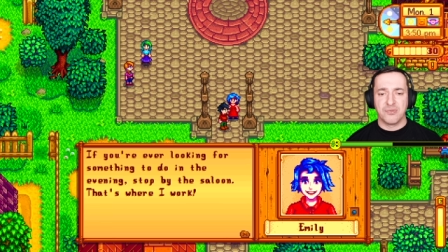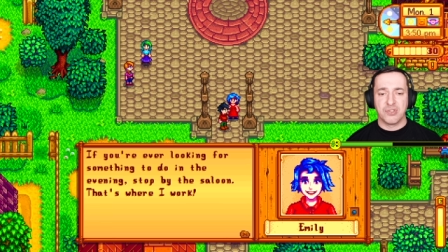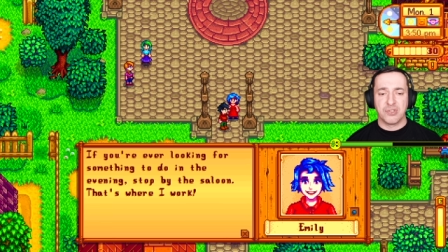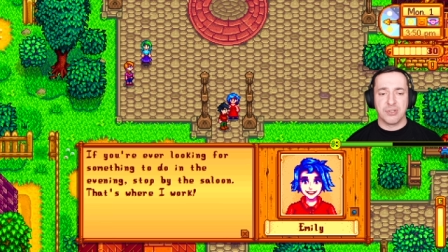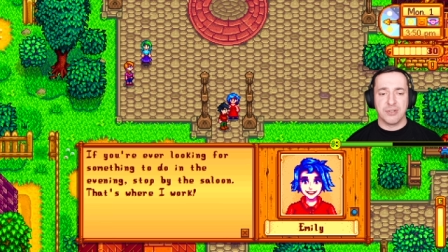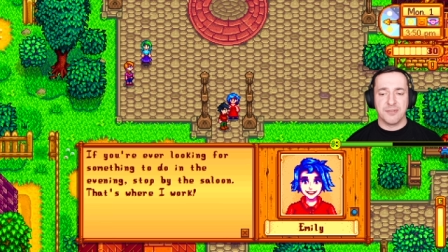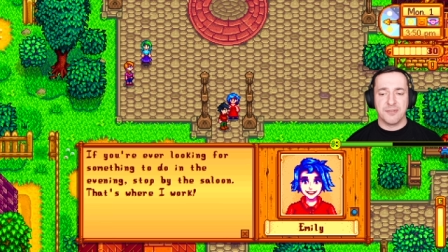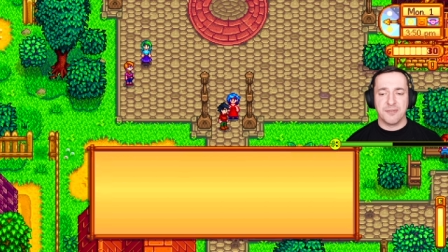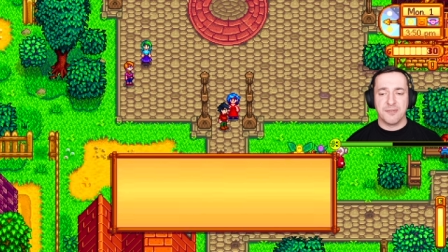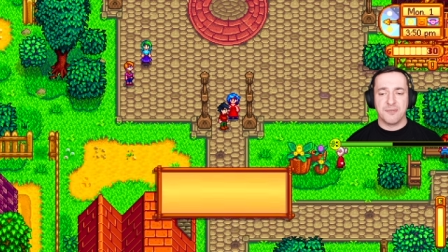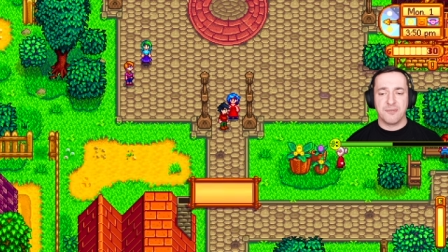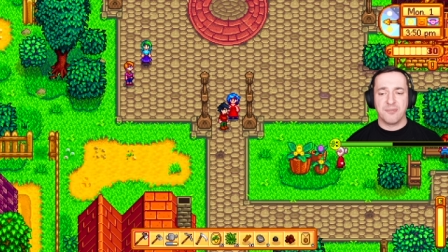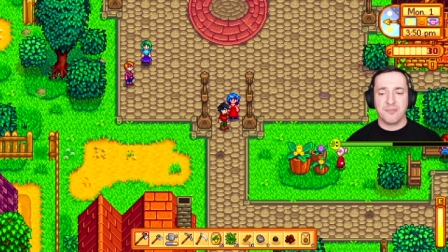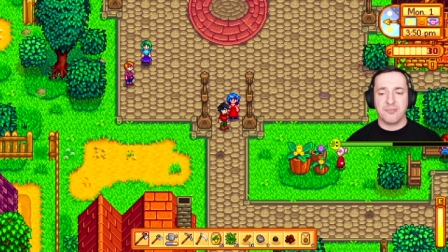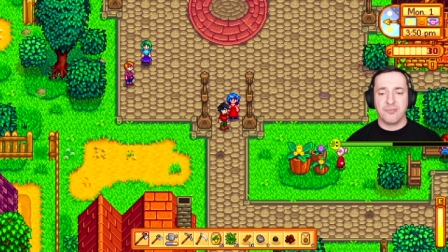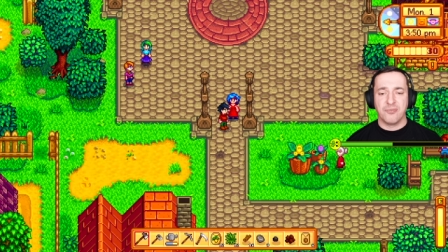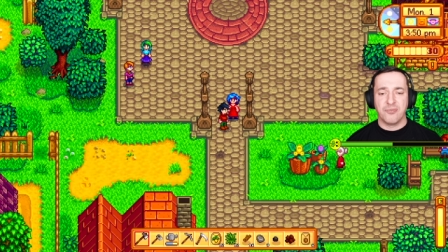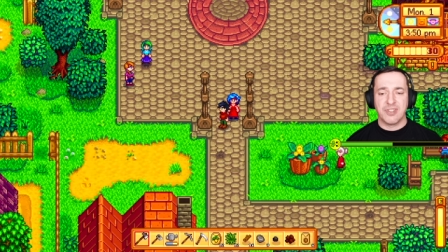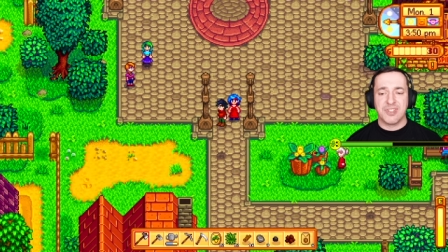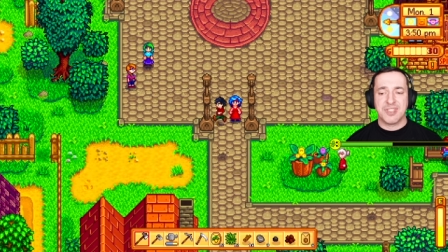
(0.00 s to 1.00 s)
sort of
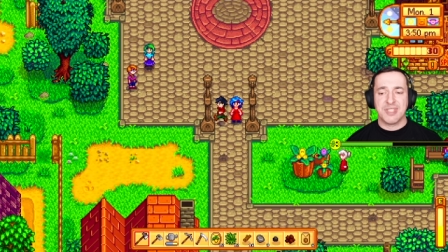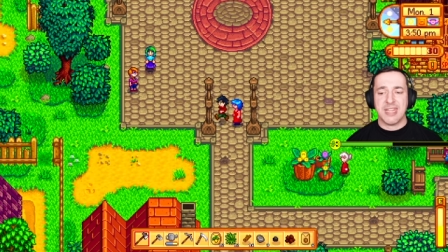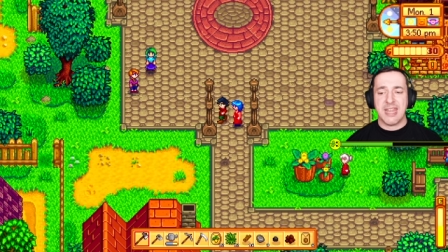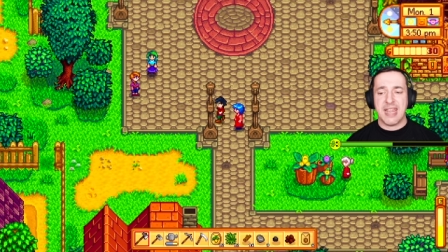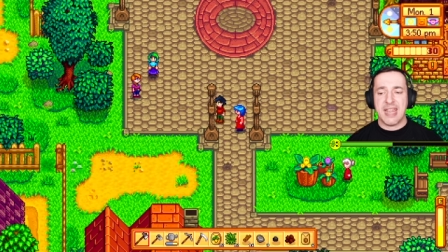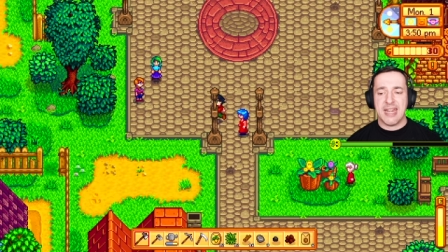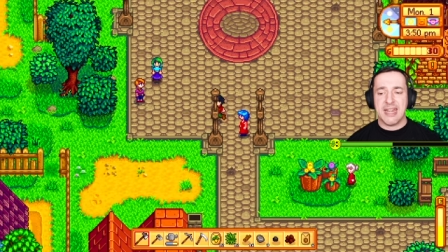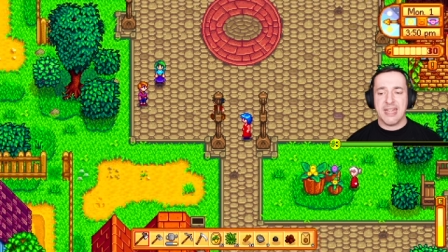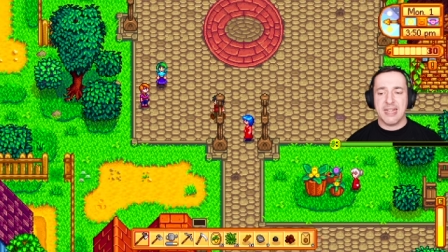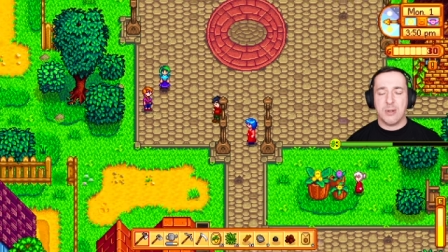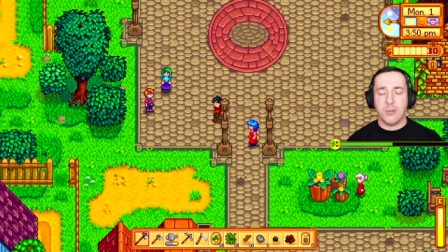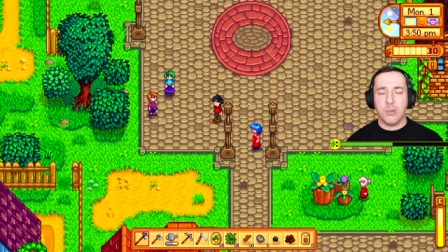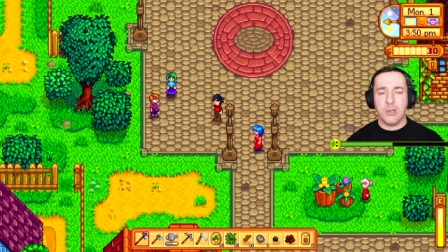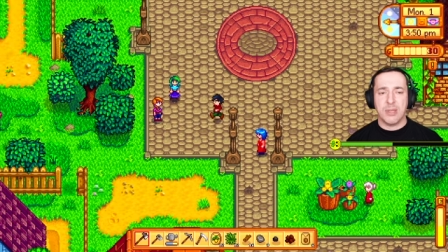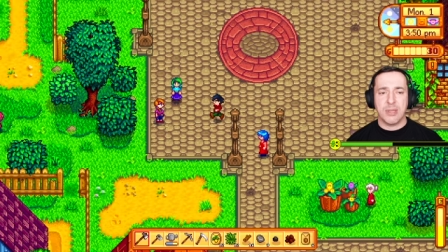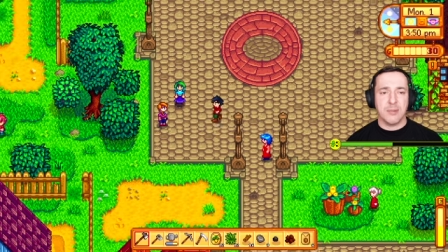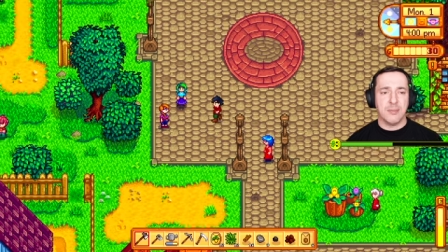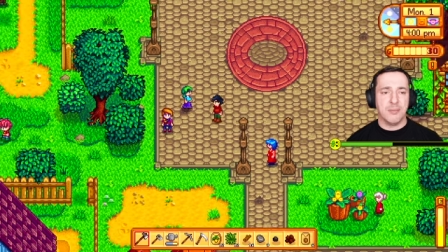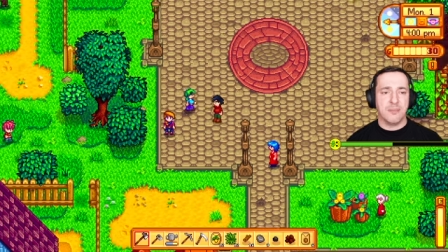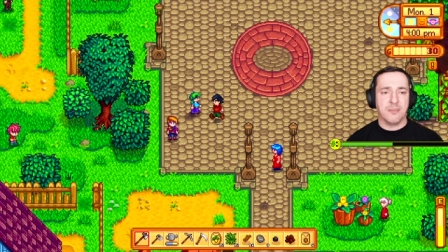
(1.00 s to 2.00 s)
standing
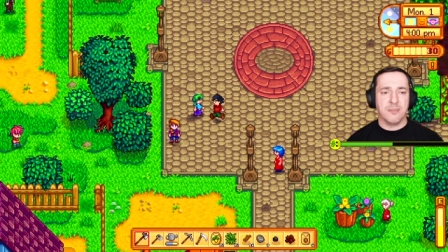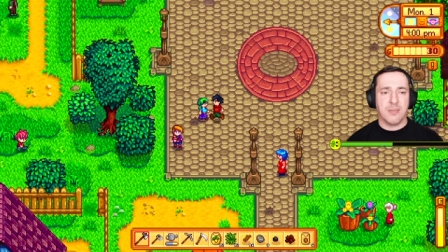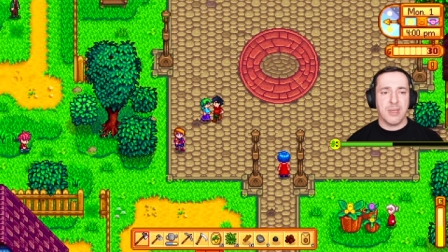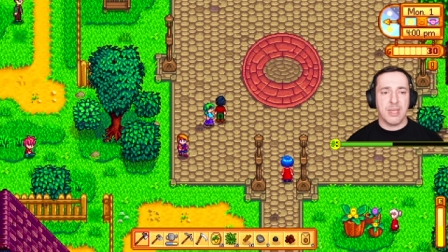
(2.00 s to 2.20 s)
with them.